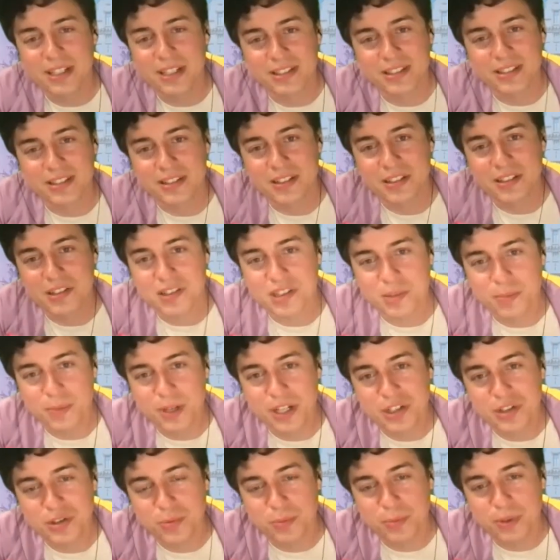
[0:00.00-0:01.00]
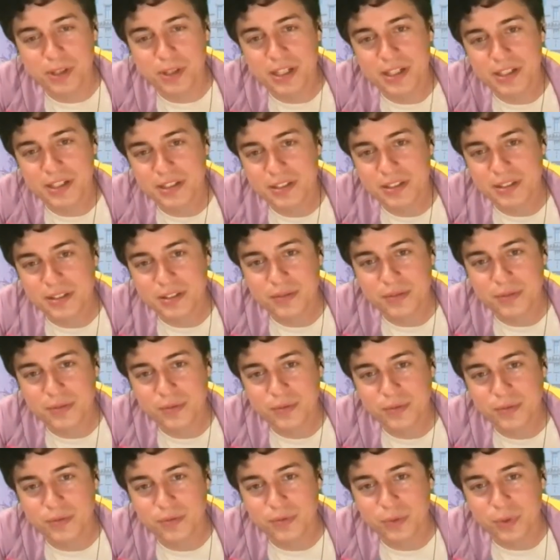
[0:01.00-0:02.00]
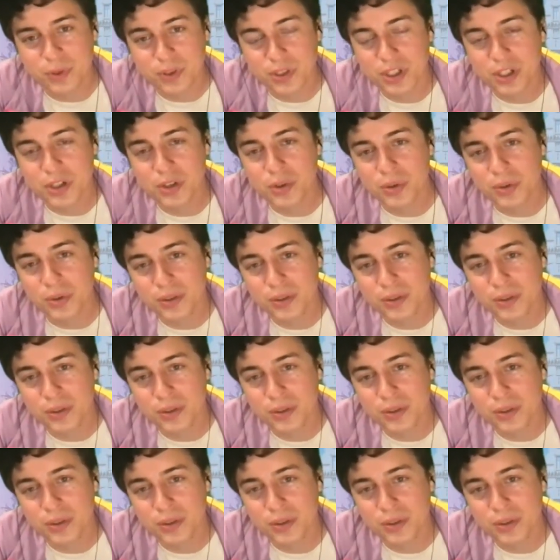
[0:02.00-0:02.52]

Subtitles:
it such a special place for you?